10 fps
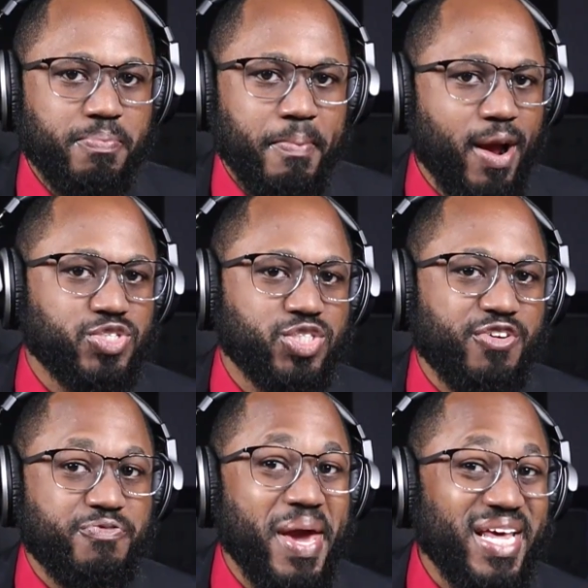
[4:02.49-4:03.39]

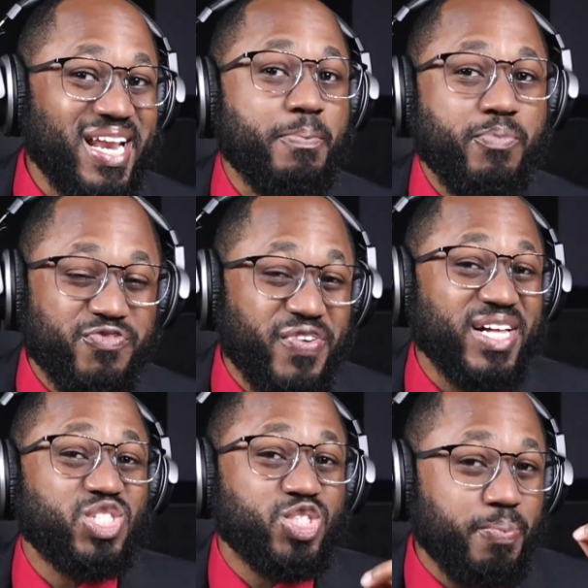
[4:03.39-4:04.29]
Microsoft may not provide
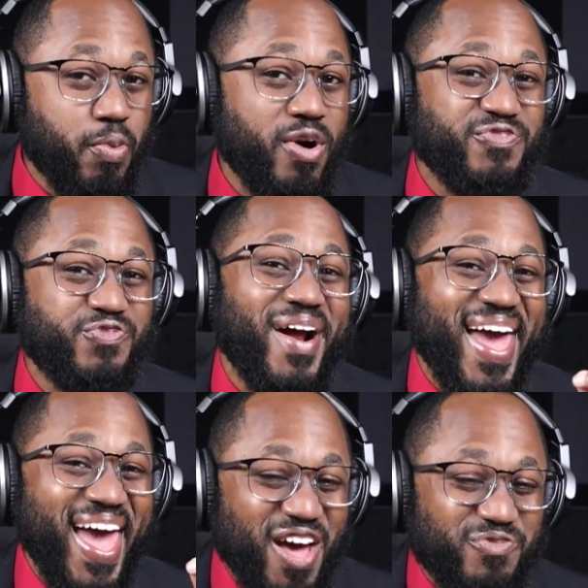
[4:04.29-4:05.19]
support for
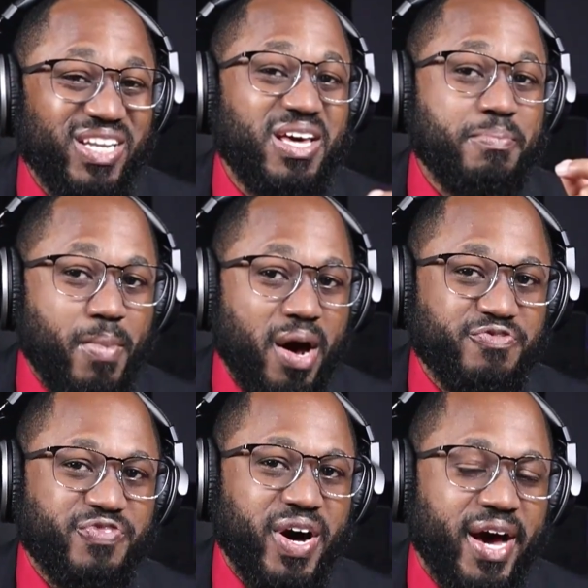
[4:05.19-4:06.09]
heavily
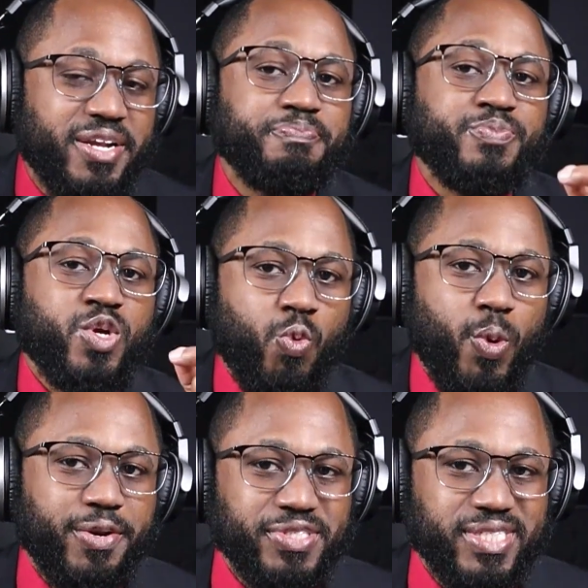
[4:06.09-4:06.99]
modified
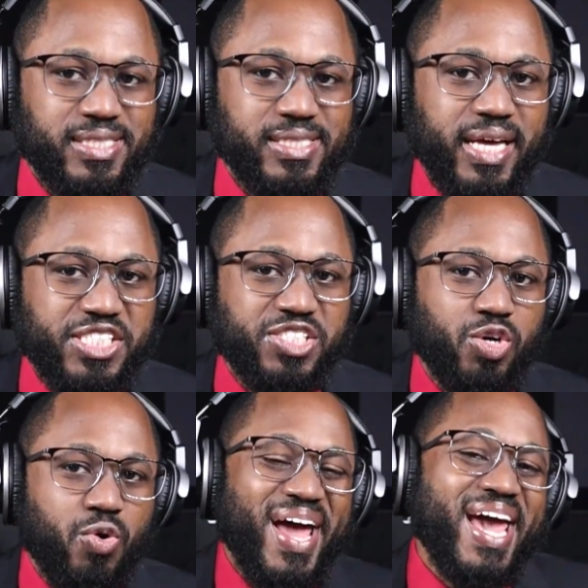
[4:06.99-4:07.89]
Windows installation.
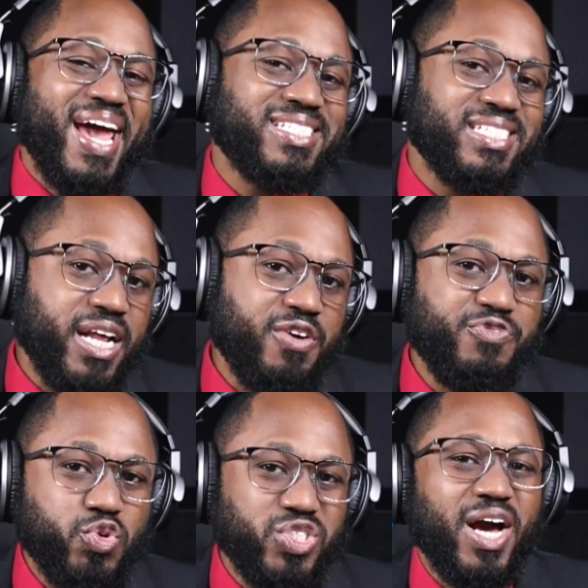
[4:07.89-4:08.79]
So instead of using